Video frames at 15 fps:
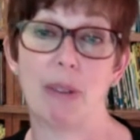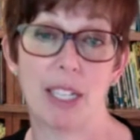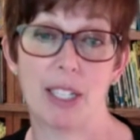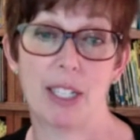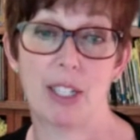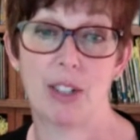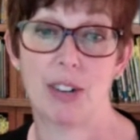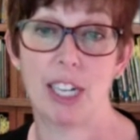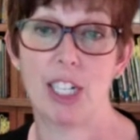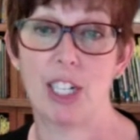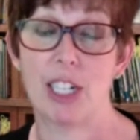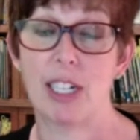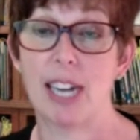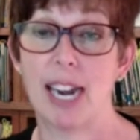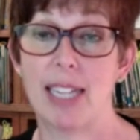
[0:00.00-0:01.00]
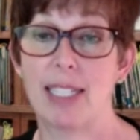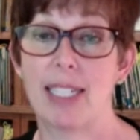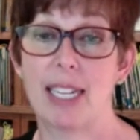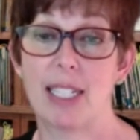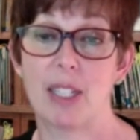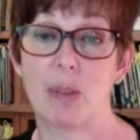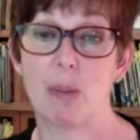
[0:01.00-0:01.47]
registration, as
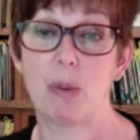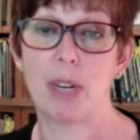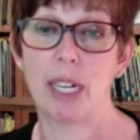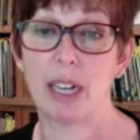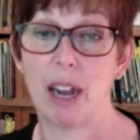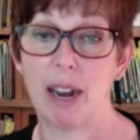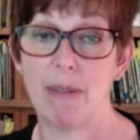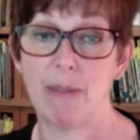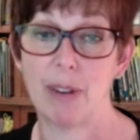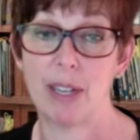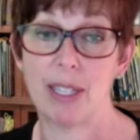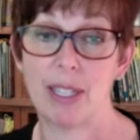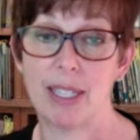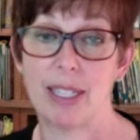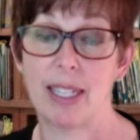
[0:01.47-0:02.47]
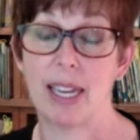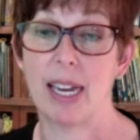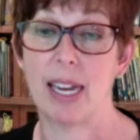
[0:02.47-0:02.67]
does the pre-conference.